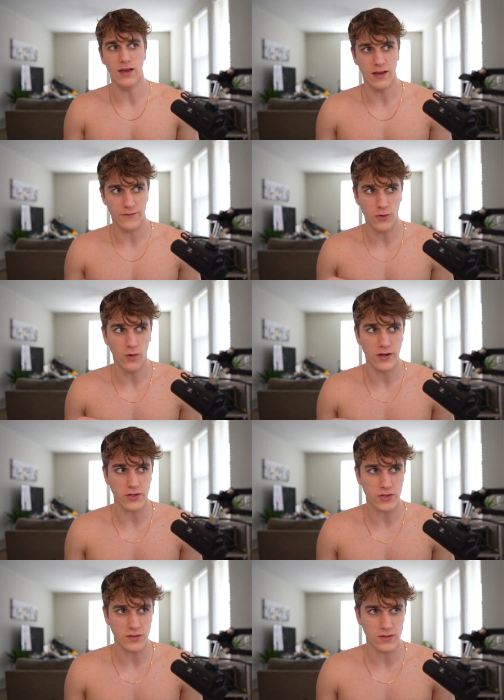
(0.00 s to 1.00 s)
if you want
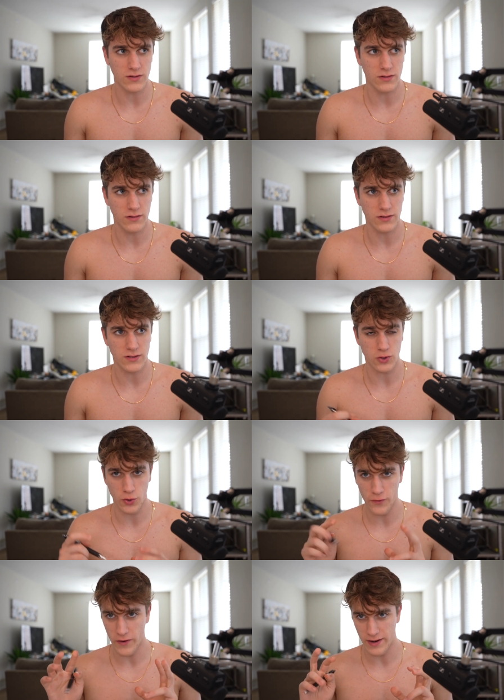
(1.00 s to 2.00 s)

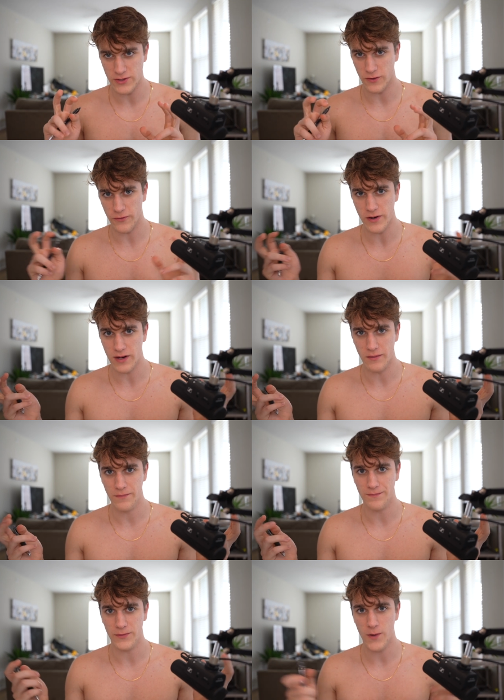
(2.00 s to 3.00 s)
true financial
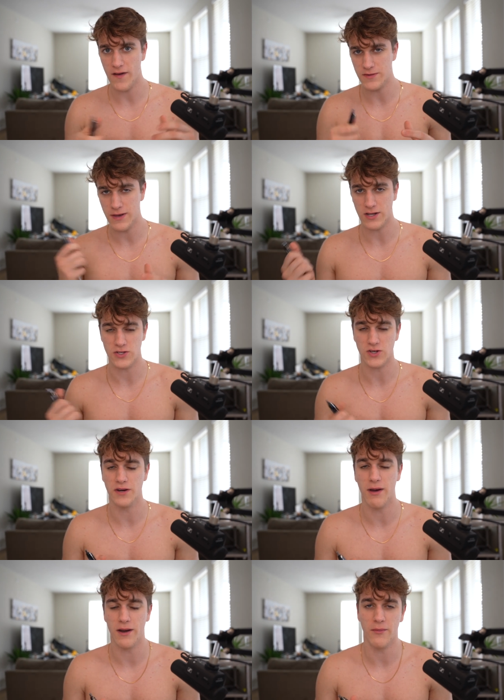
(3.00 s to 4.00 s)
freedom, you have to make a certain
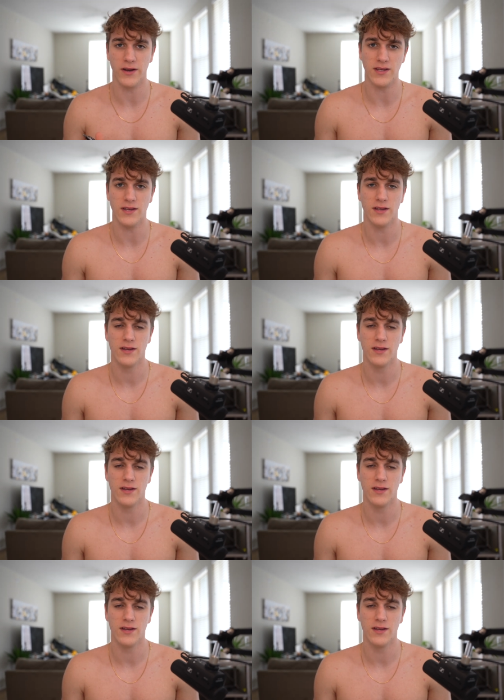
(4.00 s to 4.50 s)
amount of money